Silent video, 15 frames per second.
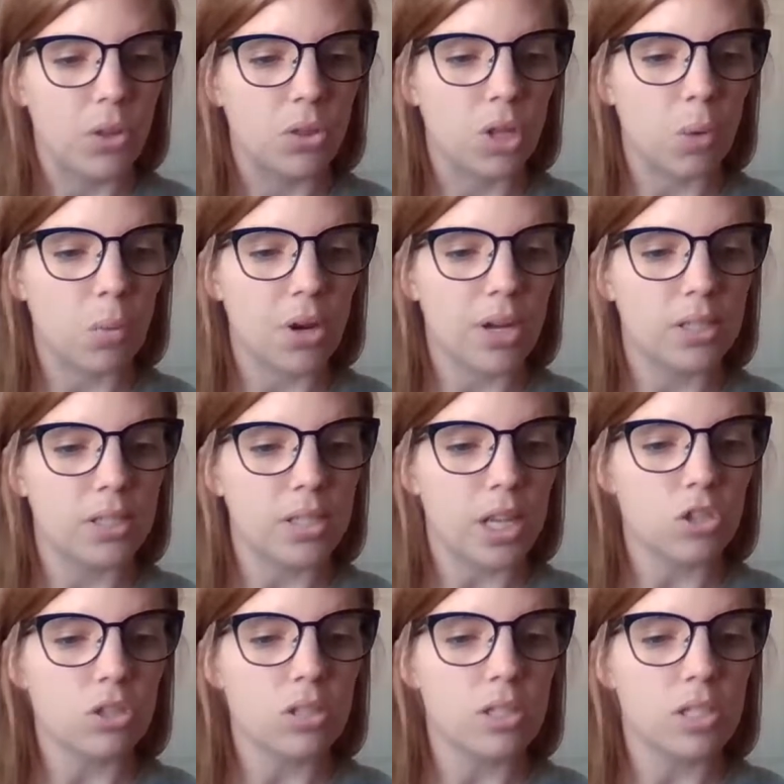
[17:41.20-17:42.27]
There were
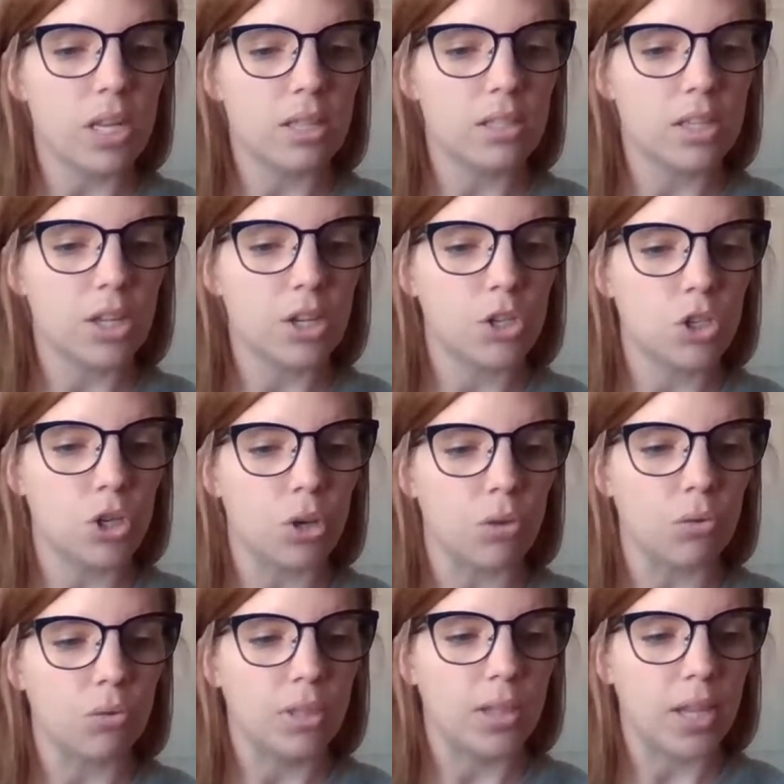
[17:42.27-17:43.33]
concession stands there
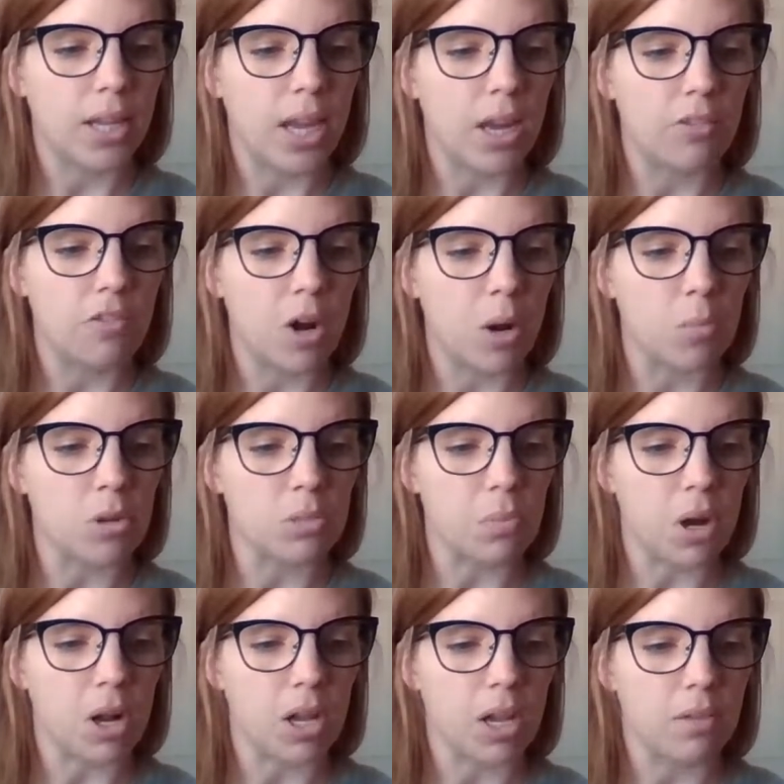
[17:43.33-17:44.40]
too, like at a farmer's
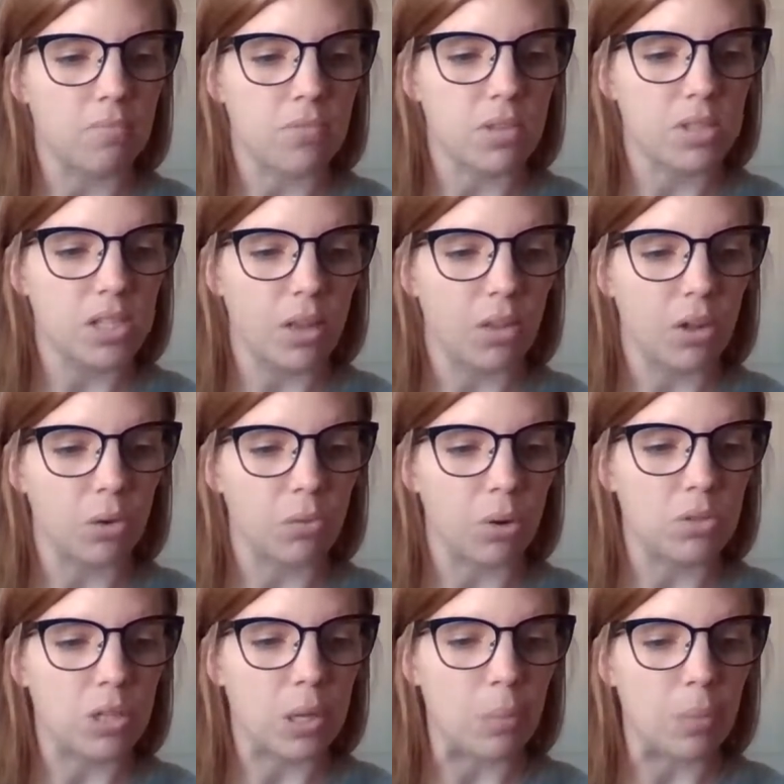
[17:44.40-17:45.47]
market, selling
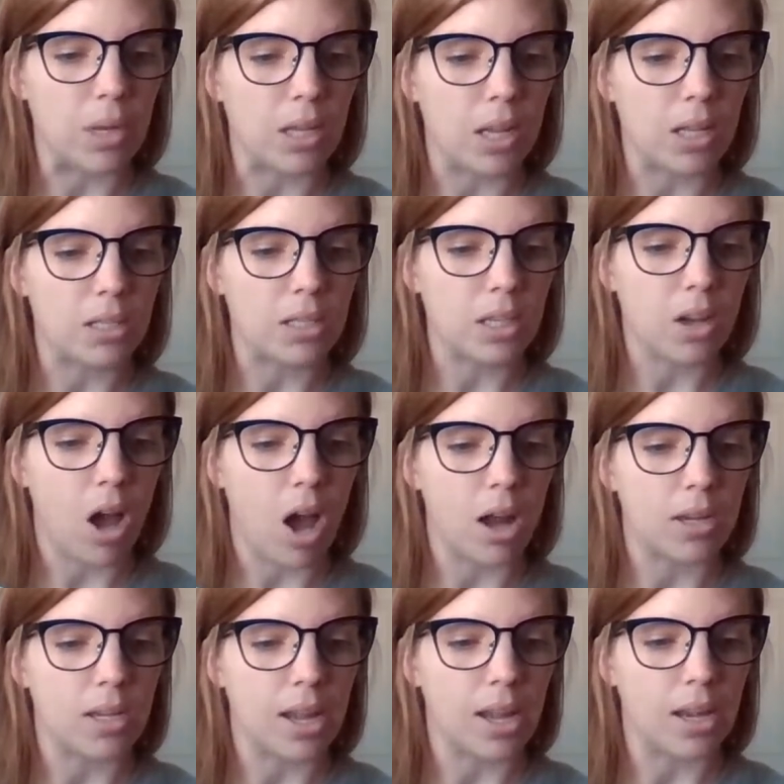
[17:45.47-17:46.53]
roasted peanuts and
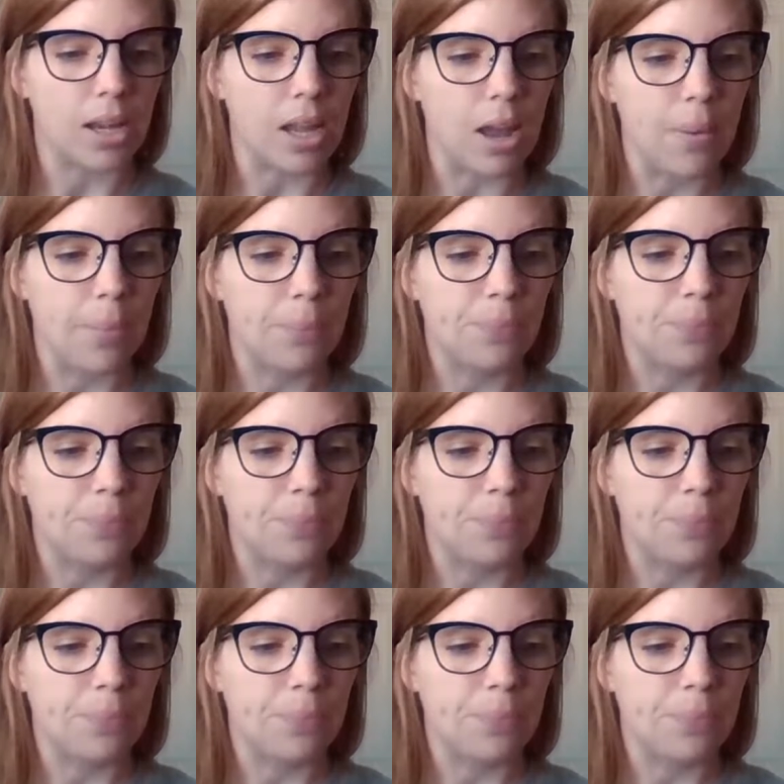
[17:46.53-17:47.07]
cotton candy.